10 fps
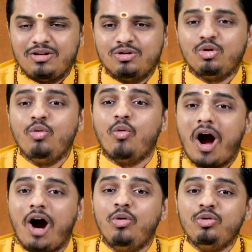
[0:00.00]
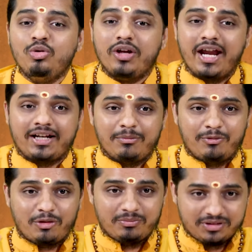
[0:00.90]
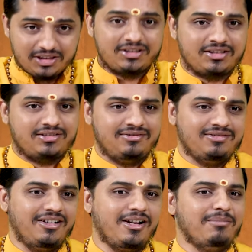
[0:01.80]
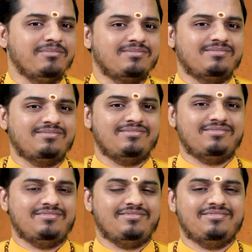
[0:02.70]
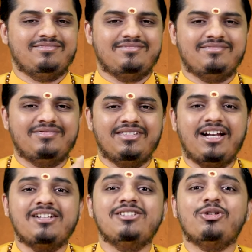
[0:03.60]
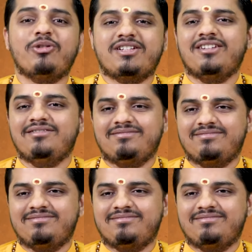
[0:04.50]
So, how to get up from this dream? That is the question.